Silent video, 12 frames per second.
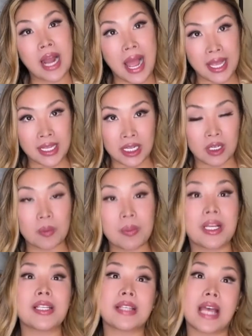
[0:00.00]
I go
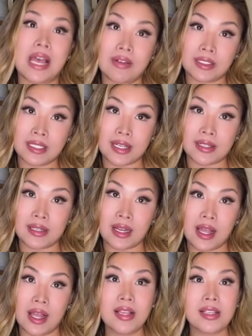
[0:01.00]
because I have a Tesla.